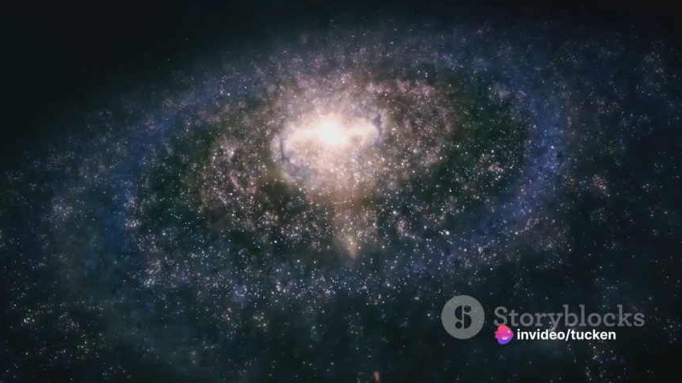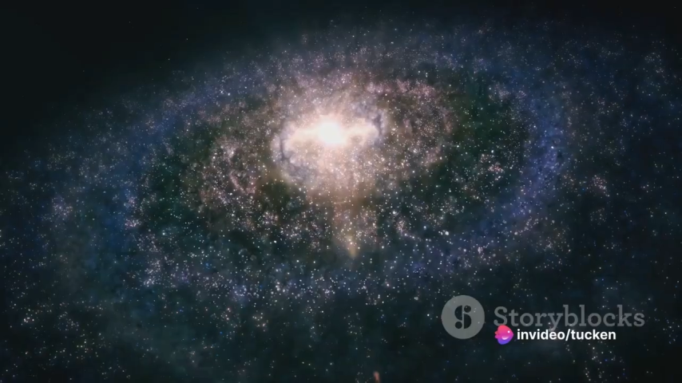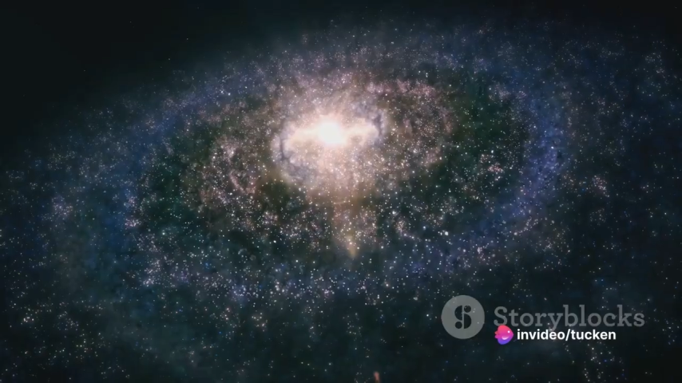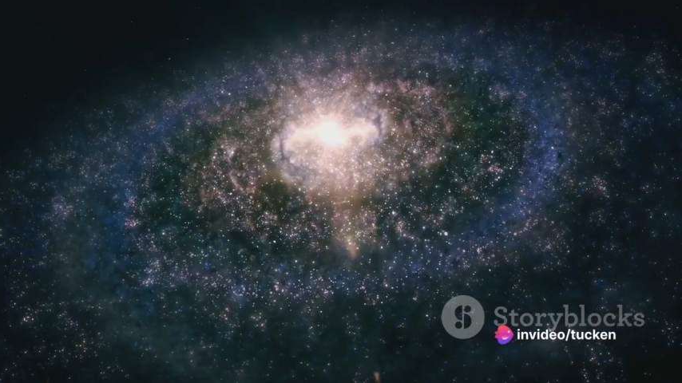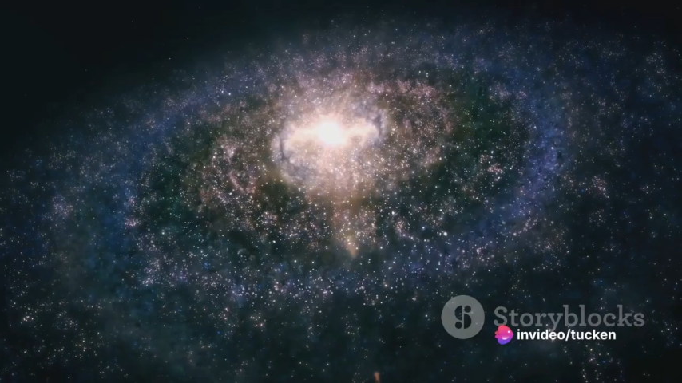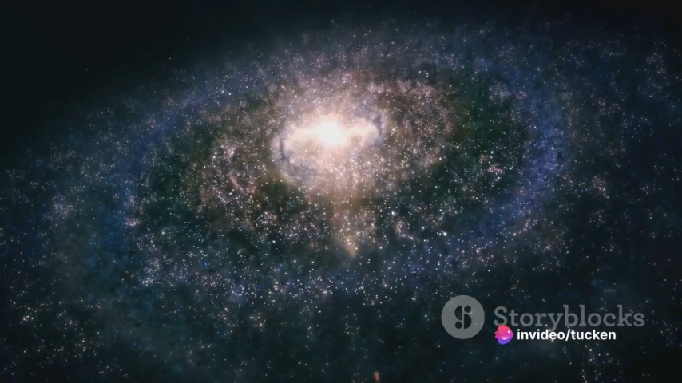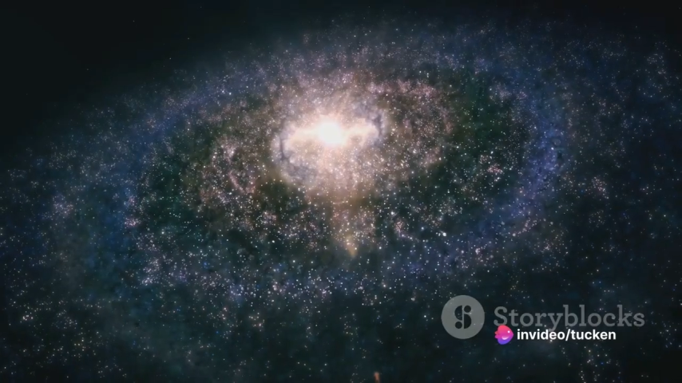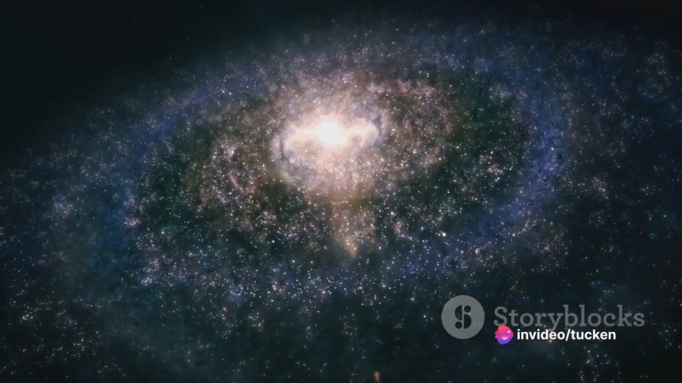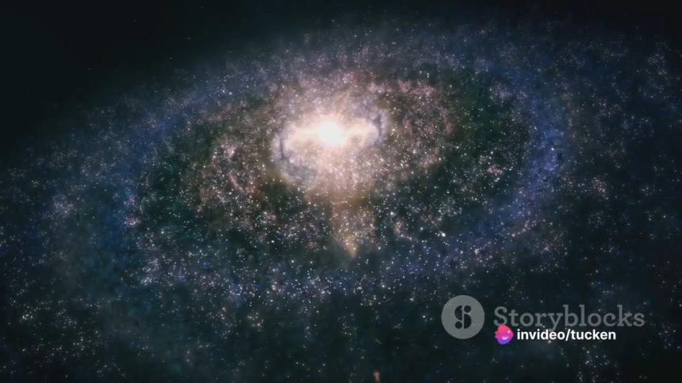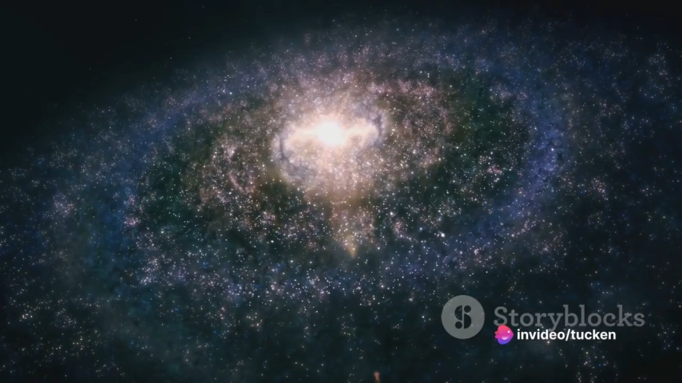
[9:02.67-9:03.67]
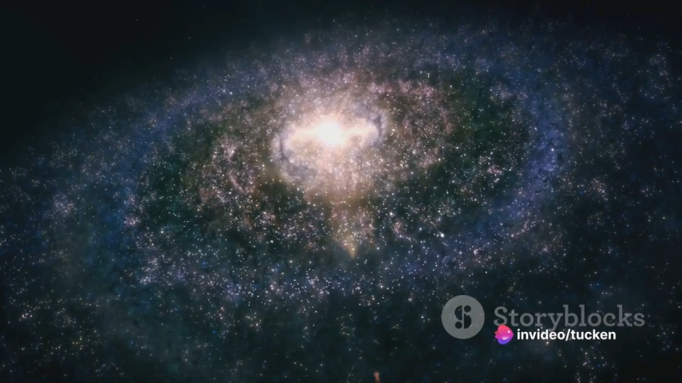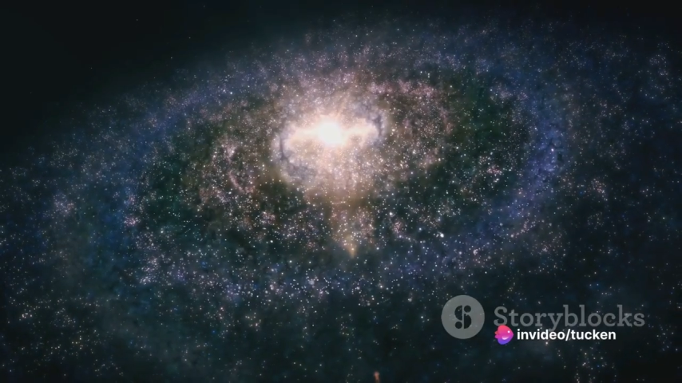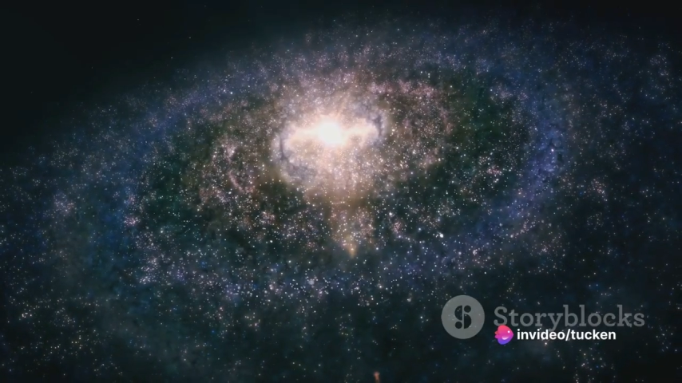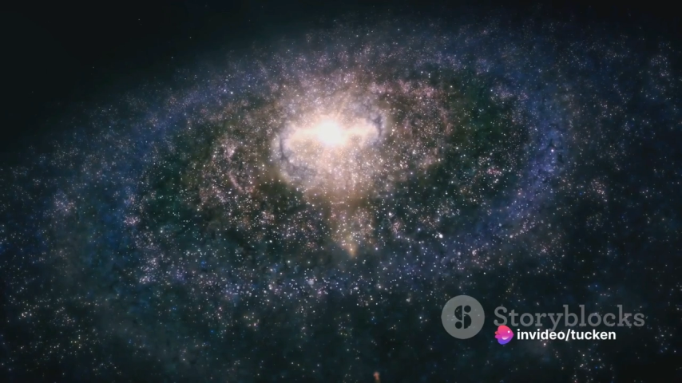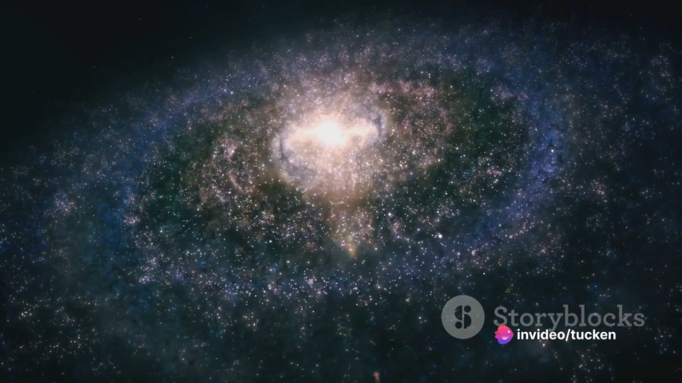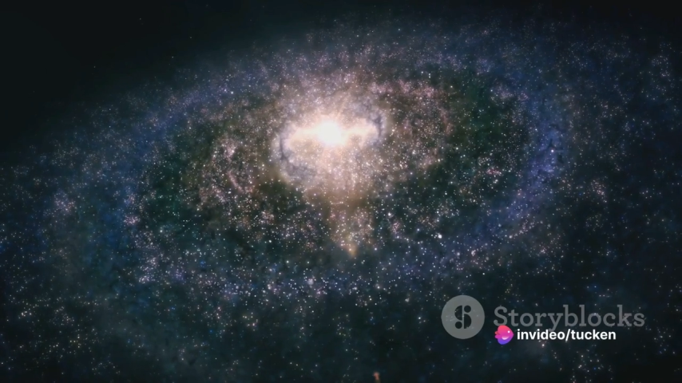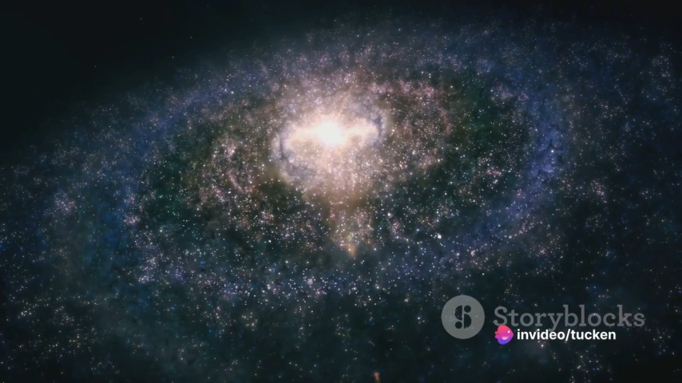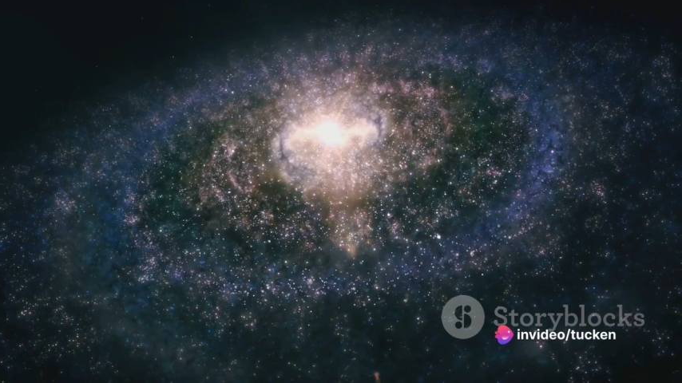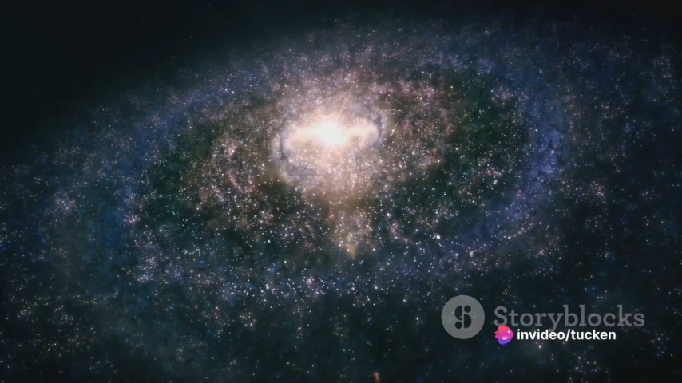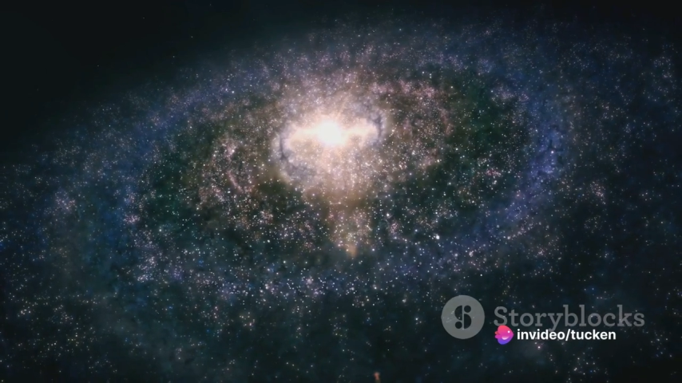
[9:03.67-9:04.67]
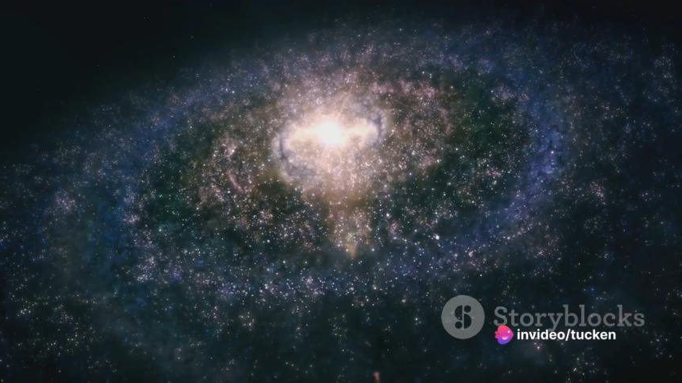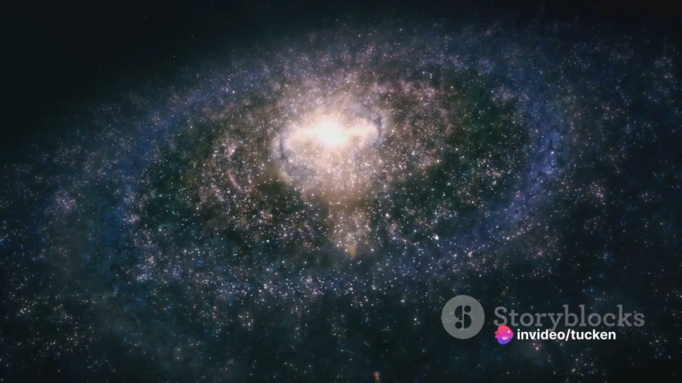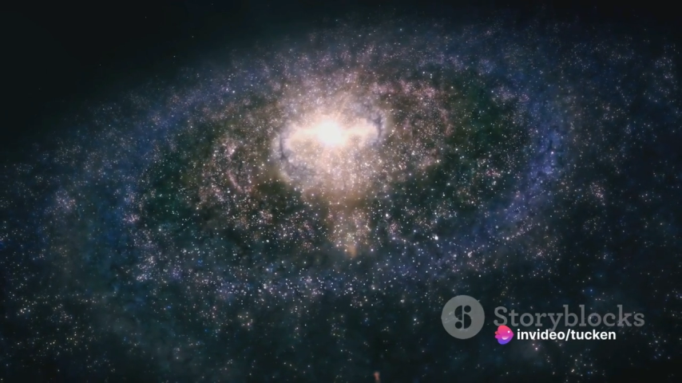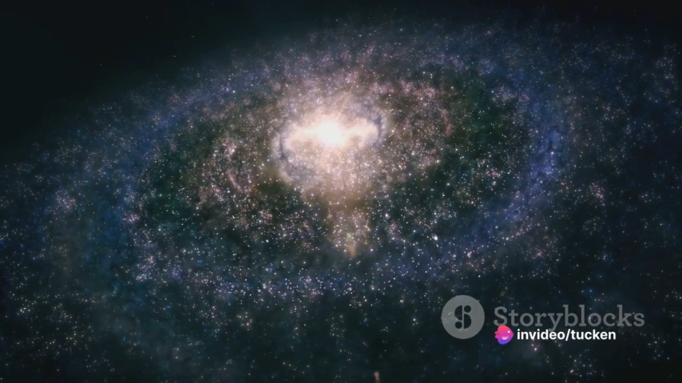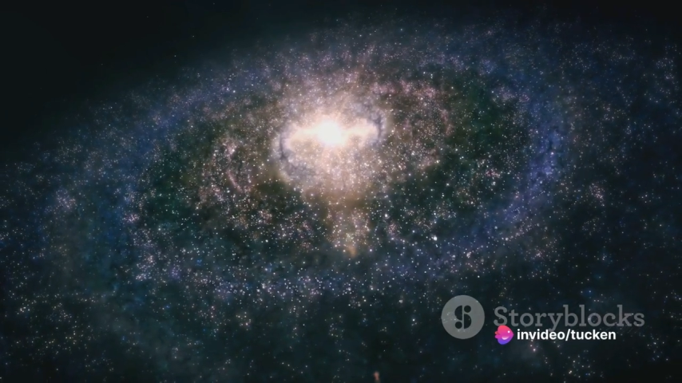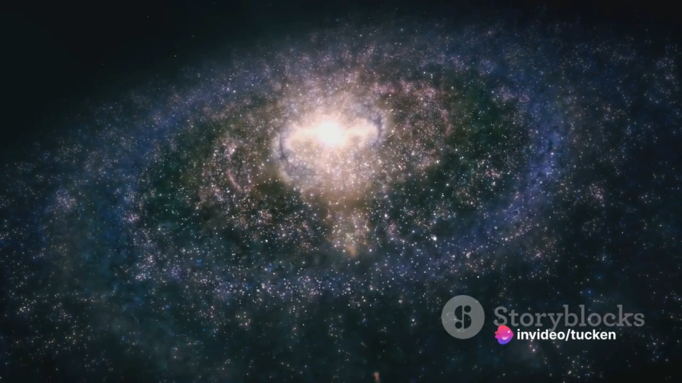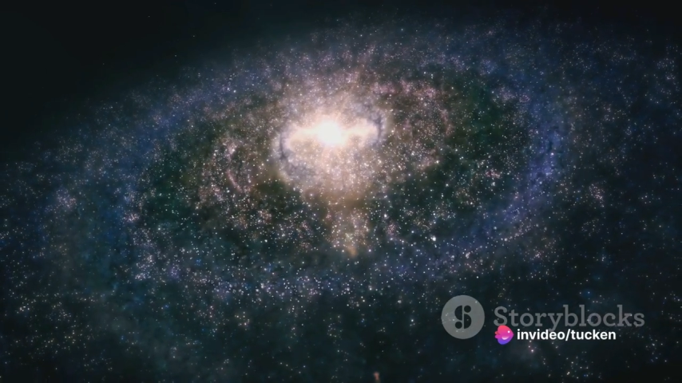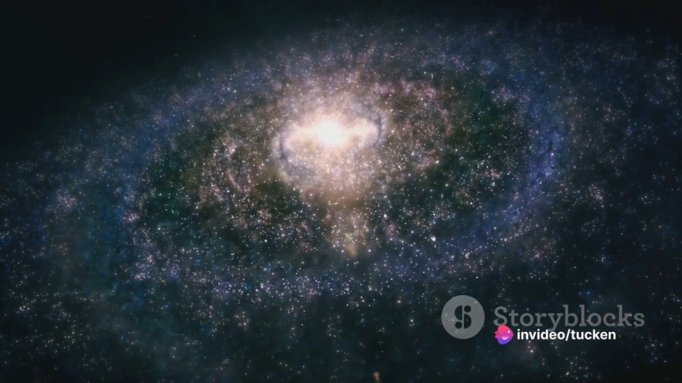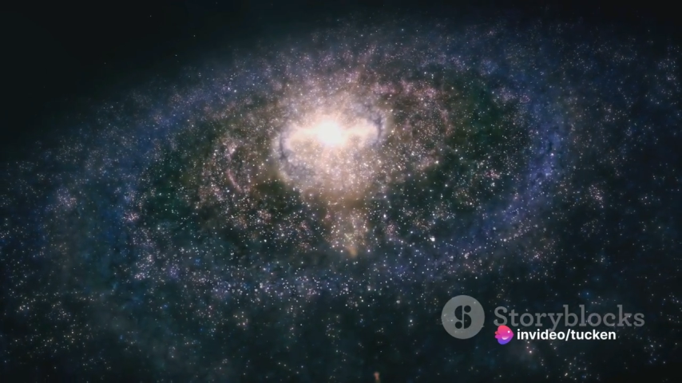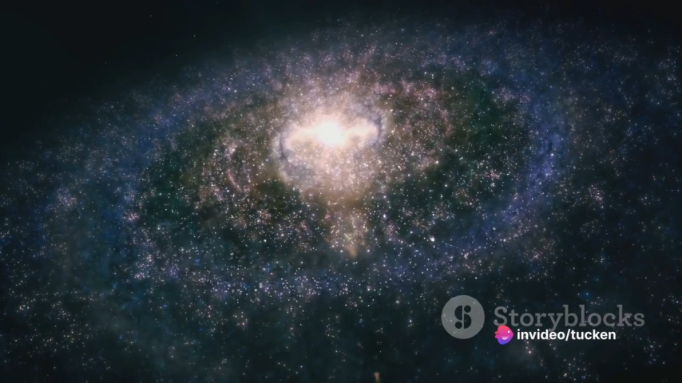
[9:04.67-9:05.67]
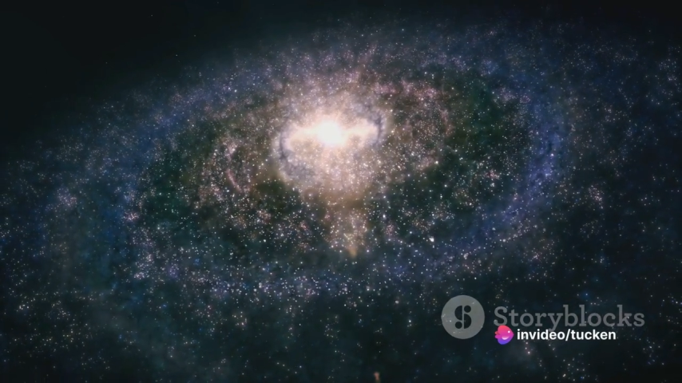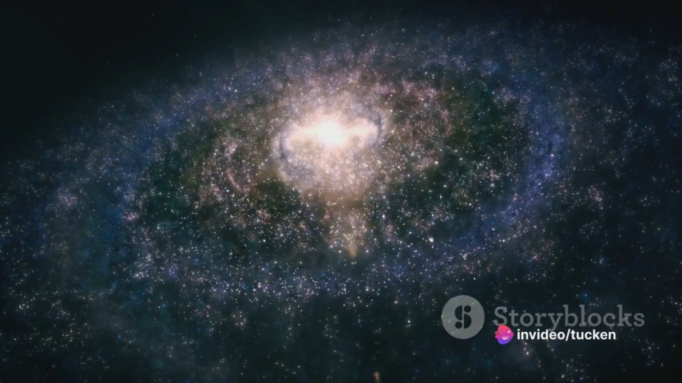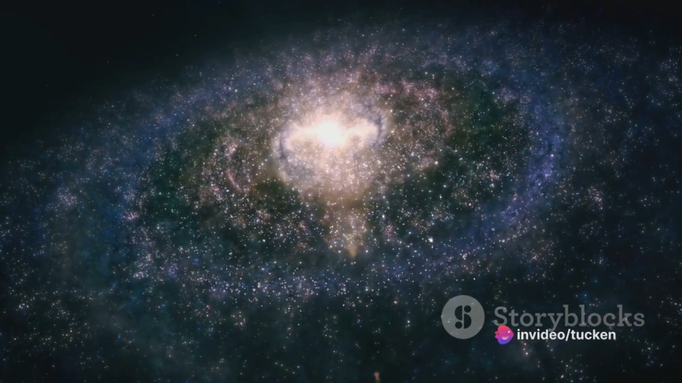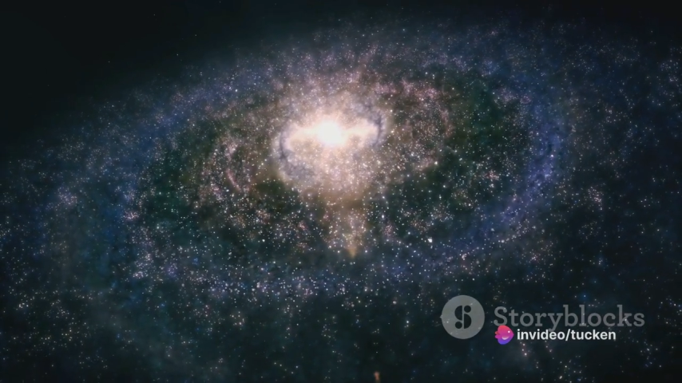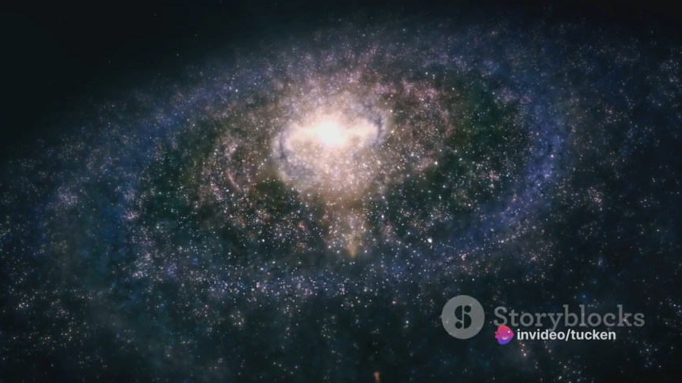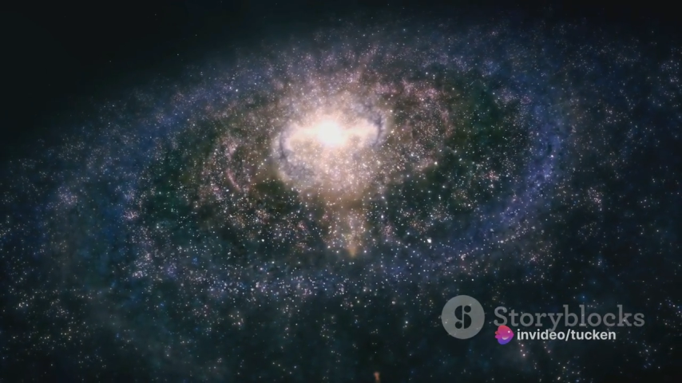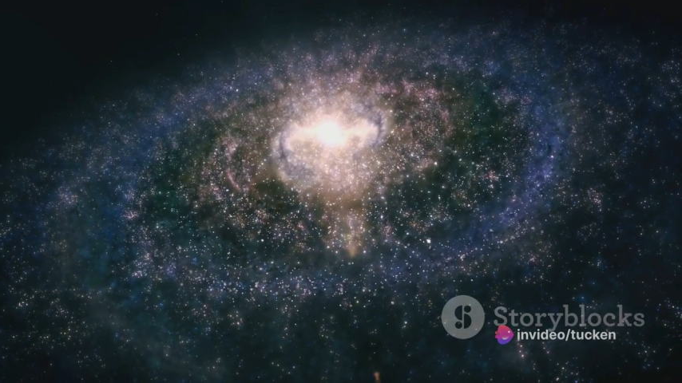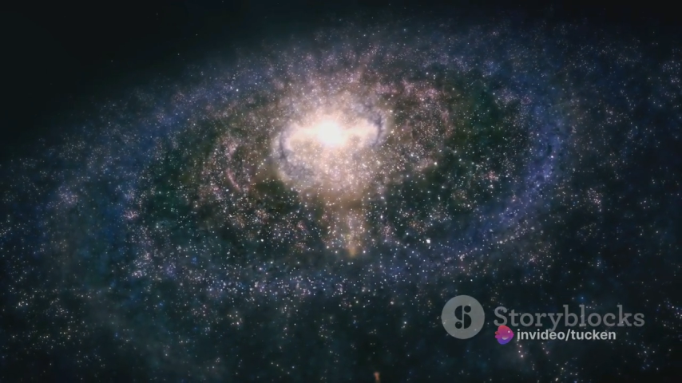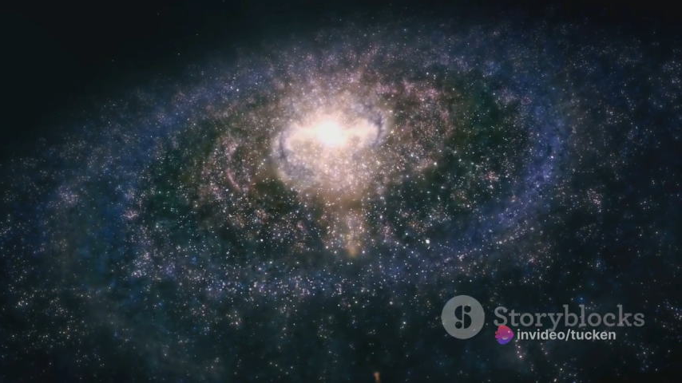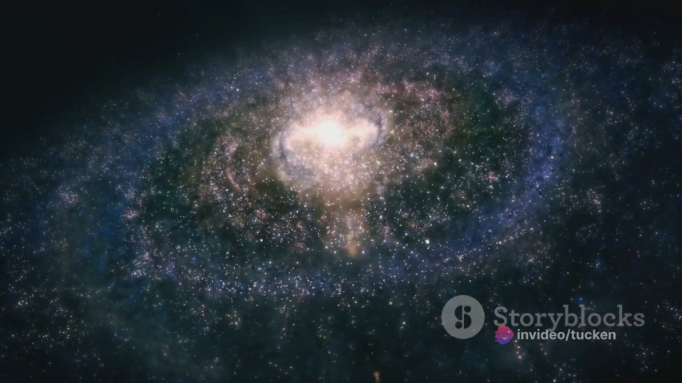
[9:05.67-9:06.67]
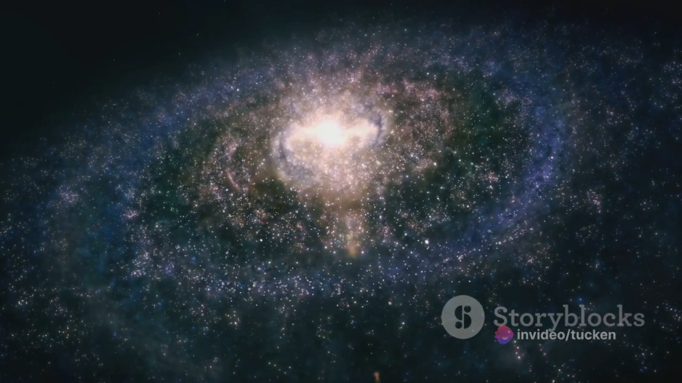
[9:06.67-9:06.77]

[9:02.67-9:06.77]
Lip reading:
[unreadable: no face in view]